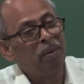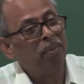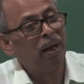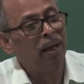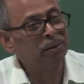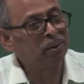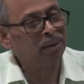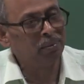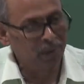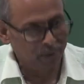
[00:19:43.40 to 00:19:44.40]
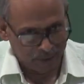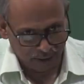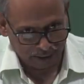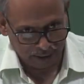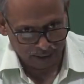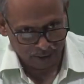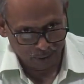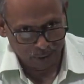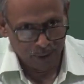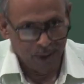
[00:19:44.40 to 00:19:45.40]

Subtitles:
Himalayas or something of that kind,